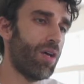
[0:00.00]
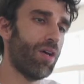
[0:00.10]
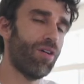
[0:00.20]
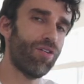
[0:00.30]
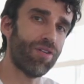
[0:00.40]

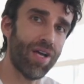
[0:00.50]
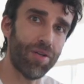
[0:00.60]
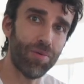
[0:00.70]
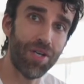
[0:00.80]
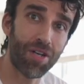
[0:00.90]
All
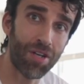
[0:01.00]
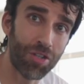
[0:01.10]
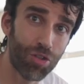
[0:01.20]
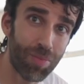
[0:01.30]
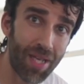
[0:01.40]
right, we are
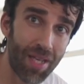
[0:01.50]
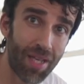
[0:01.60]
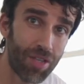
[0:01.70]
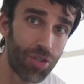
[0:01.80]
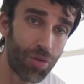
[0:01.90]
going to
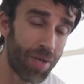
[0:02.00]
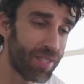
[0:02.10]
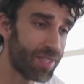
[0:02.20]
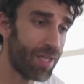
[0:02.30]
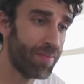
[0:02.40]
be
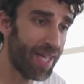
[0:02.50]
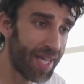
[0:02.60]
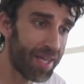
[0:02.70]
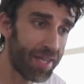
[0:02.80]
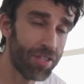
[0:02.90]
doing some
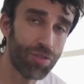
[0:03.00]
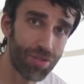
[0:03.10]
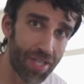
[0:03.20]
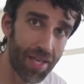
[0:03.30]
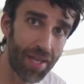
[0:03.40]
editing
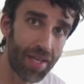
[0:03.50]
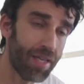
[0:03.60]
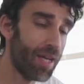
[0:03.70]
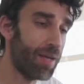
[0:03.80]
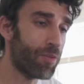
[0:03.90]

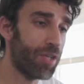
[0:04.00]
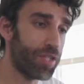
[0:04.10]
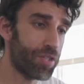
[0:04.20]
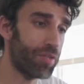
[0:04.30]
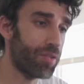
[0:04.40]
today. I'm gonna
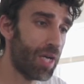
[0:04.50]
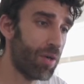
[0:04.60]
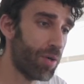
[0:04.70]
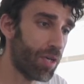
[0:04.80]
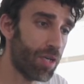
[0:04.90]
show you
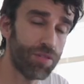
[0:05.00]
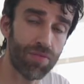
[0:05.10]
how I got